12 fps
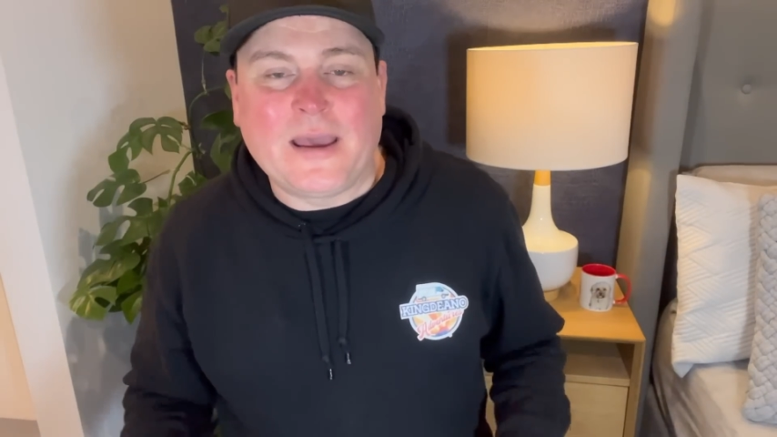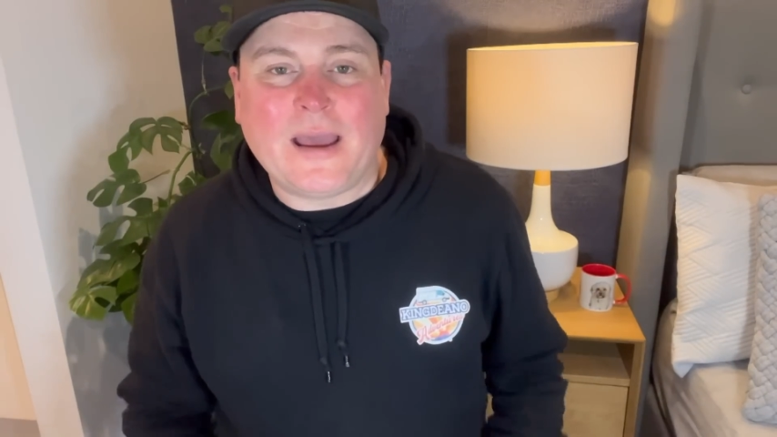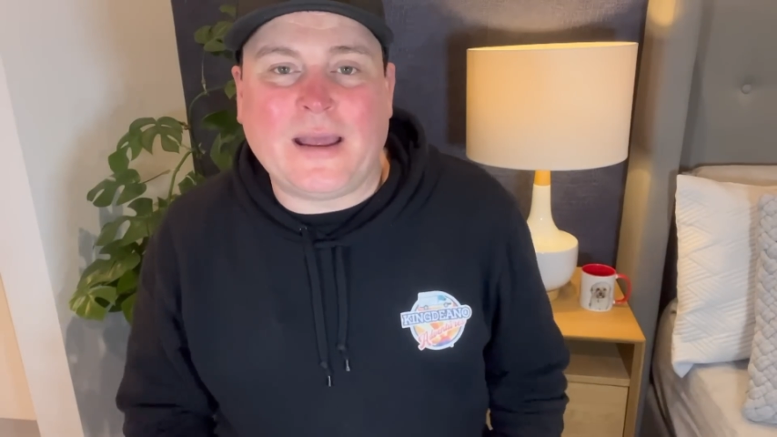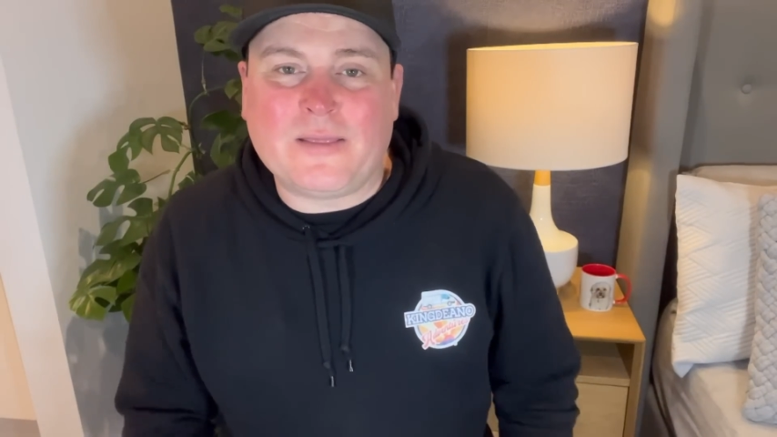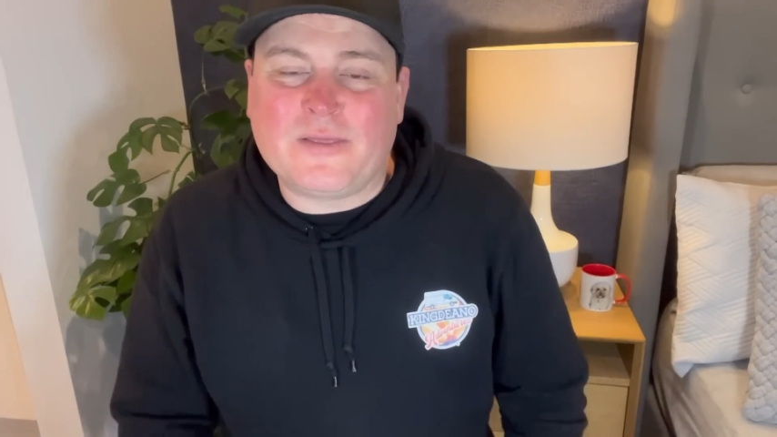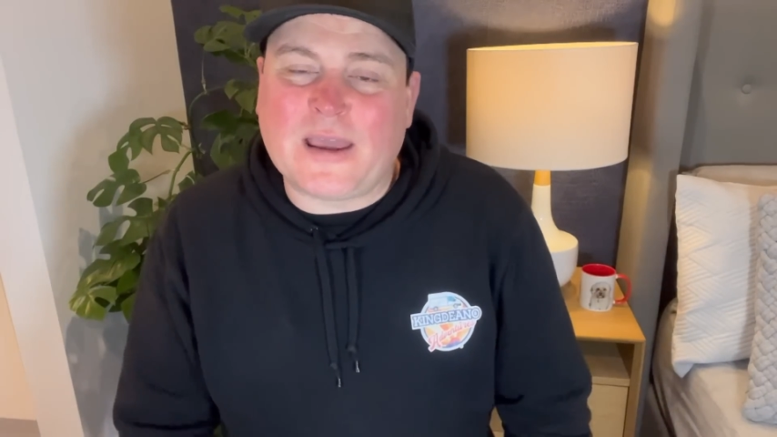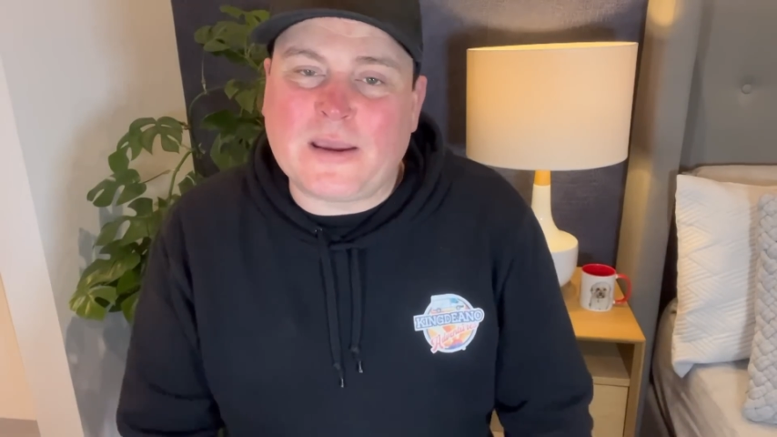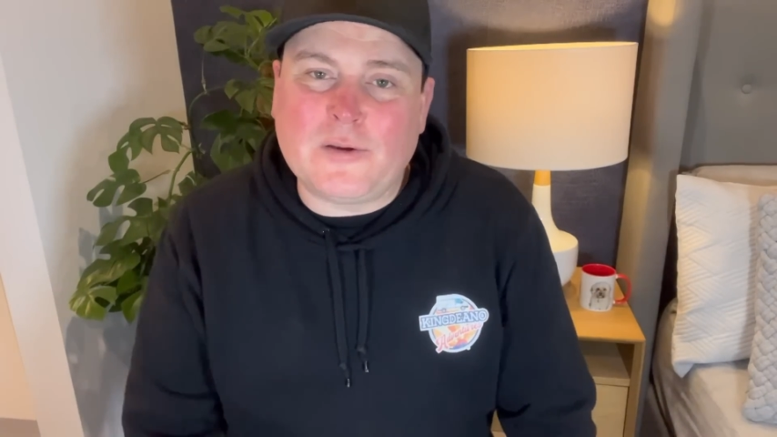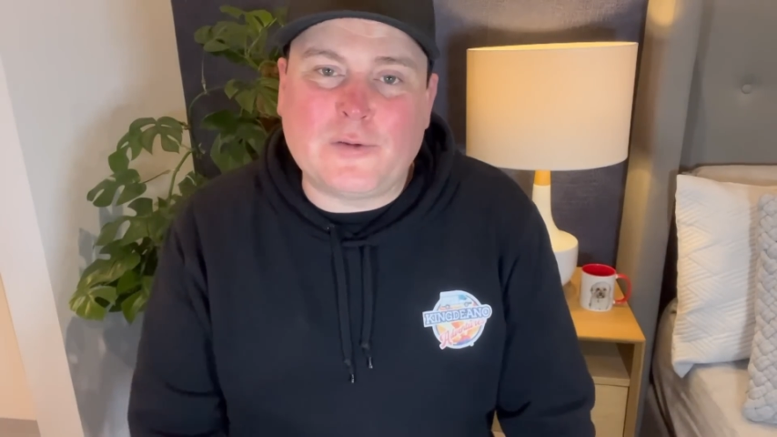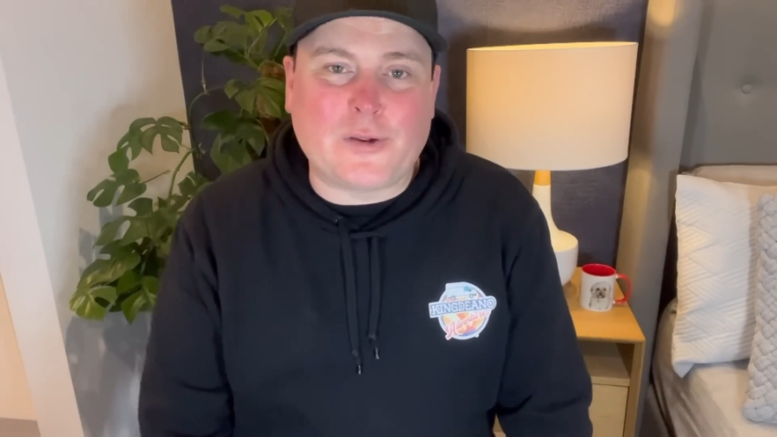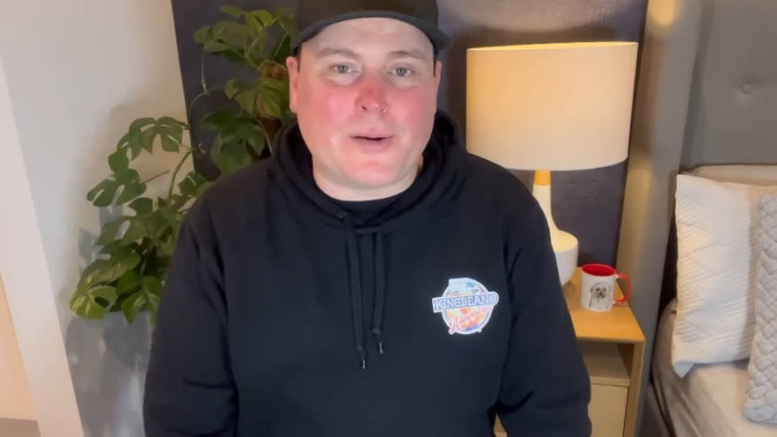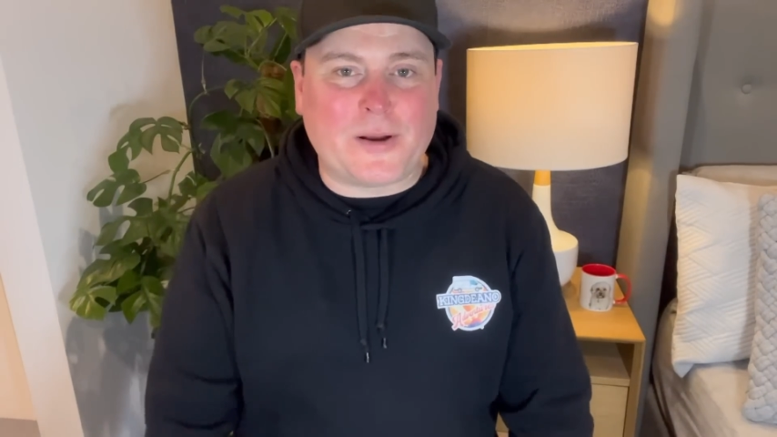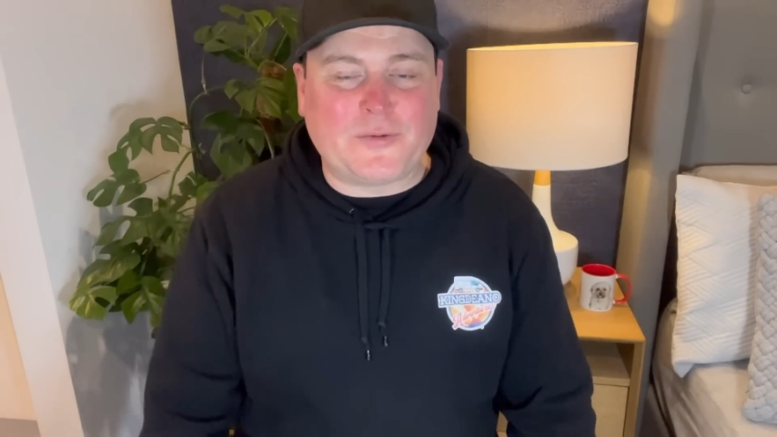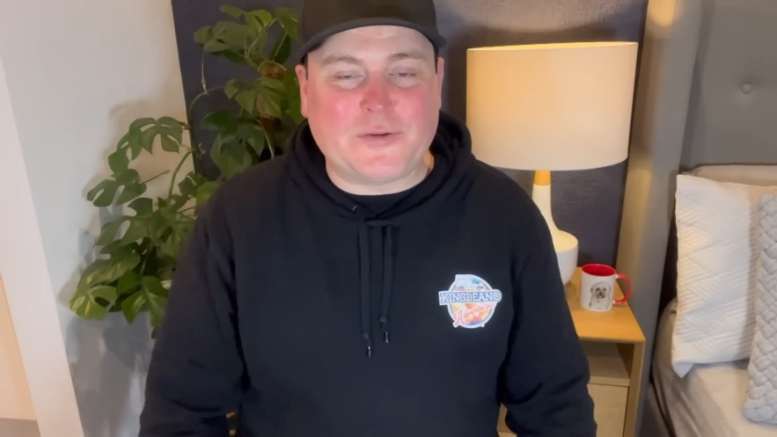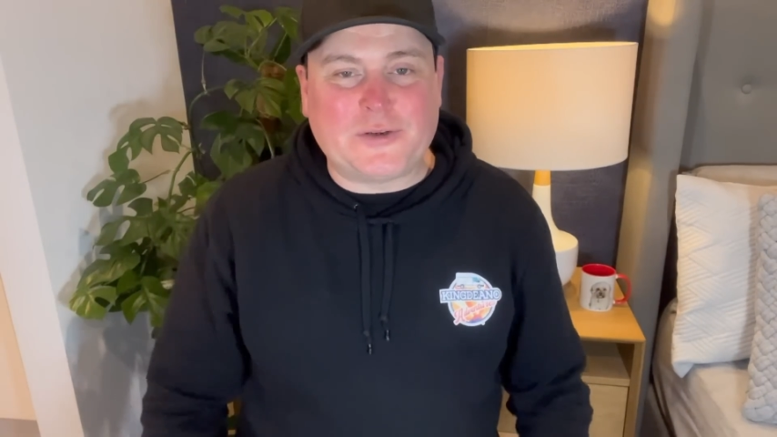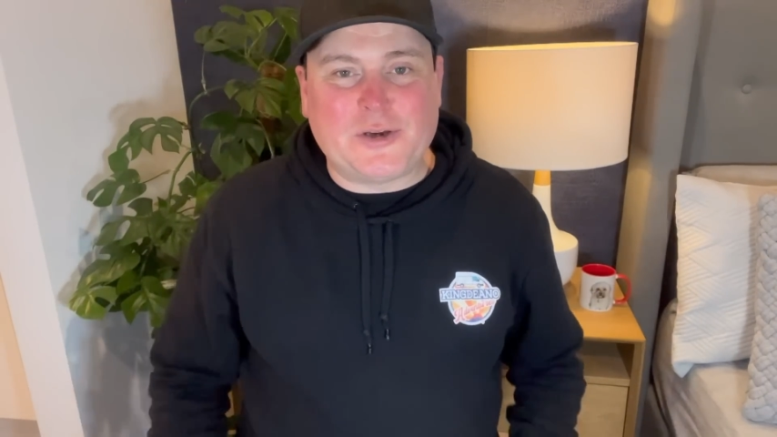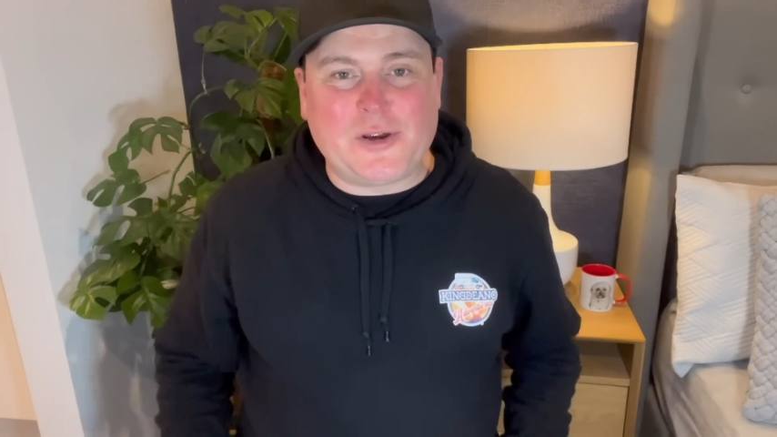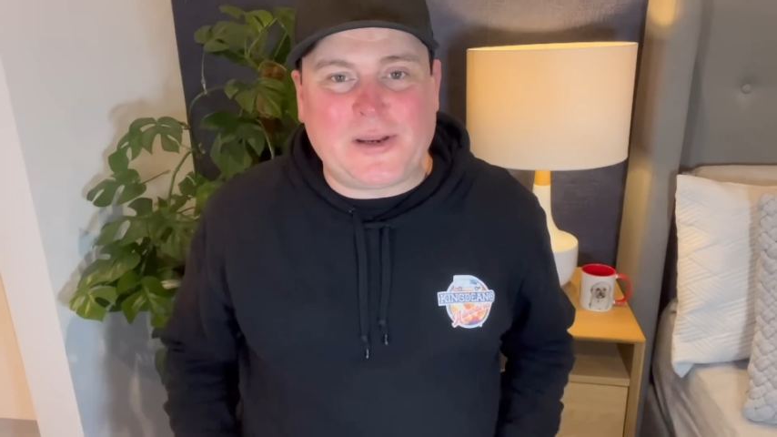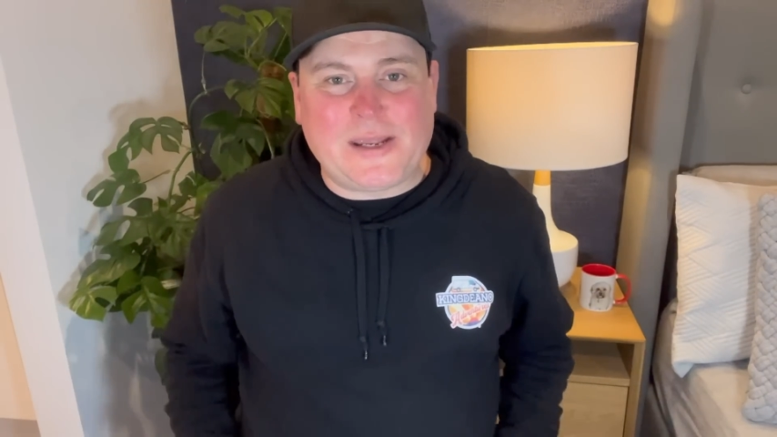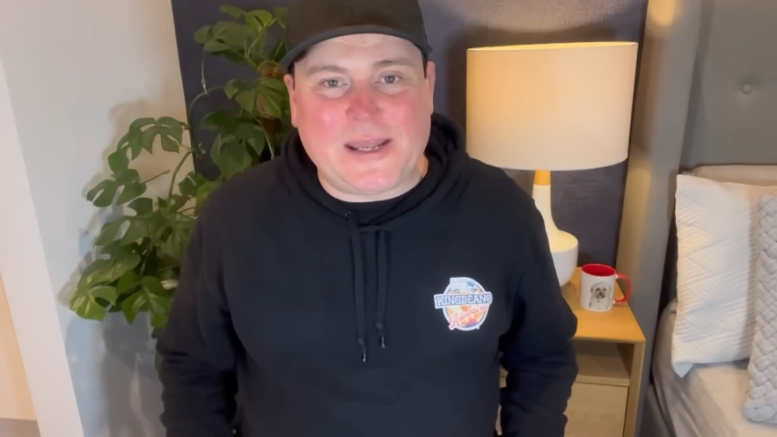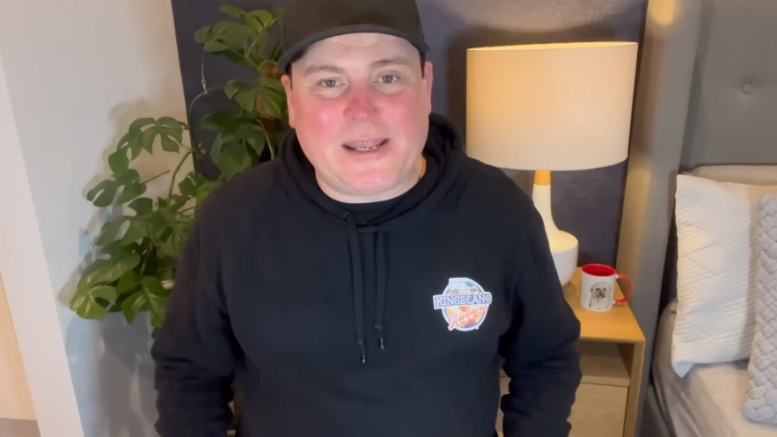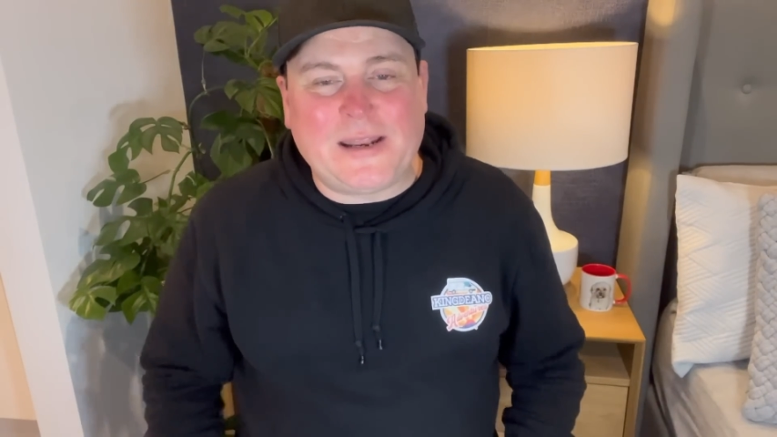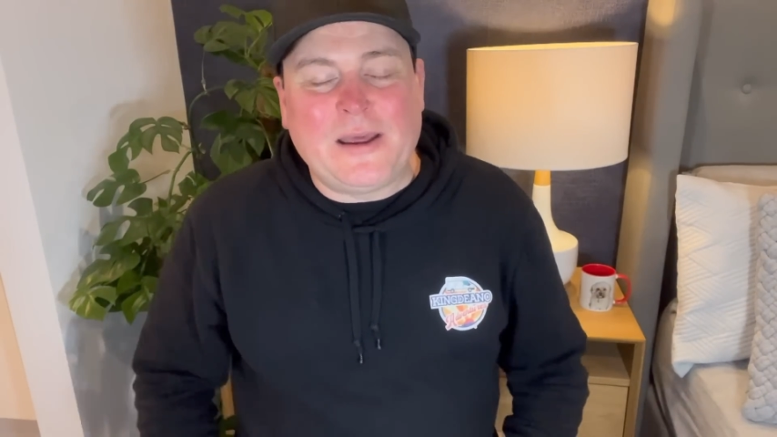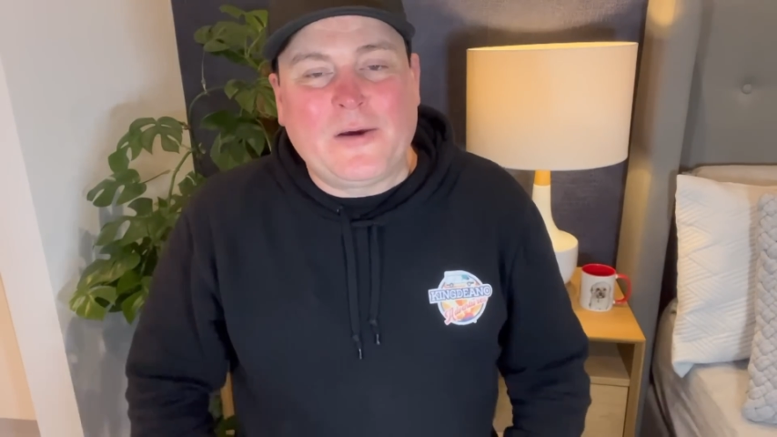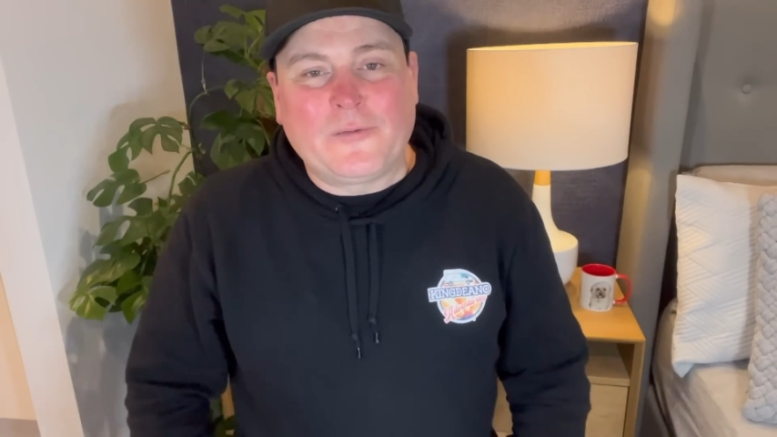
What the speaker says: and thank you so much for tuning in